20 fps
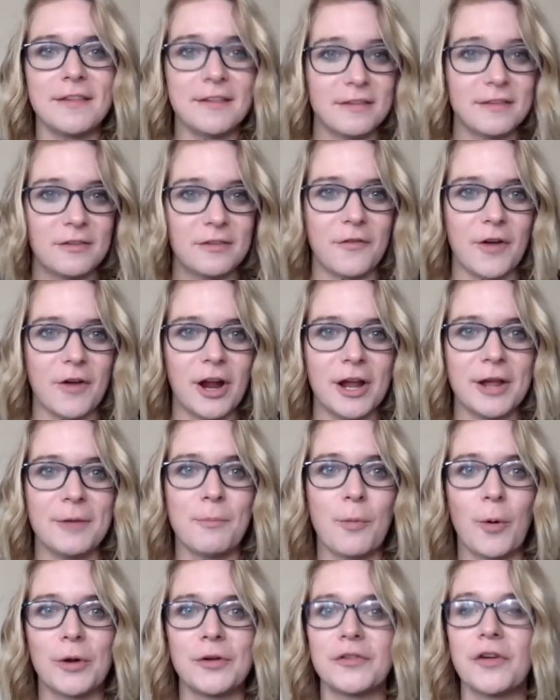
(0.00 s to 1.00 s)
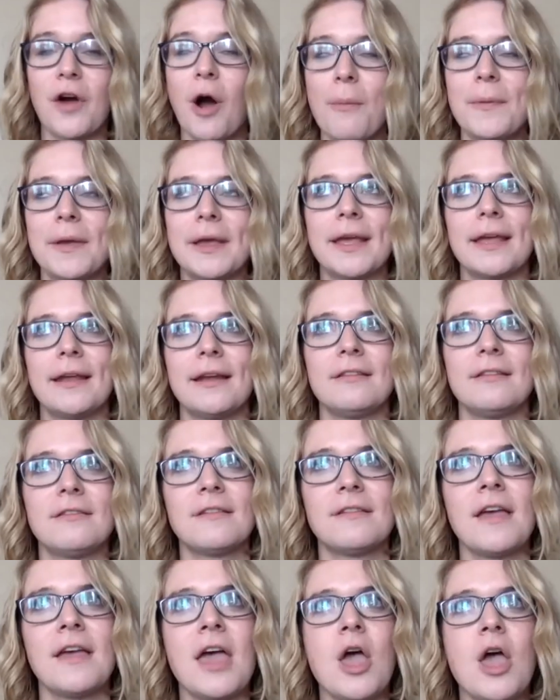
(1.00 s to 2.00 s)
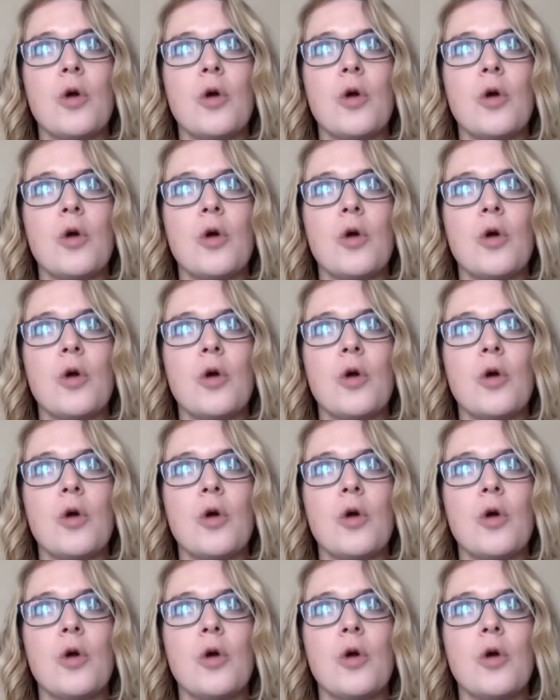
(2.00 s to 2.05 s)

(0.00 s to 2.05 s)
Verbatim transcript: This is a very important topic, and it's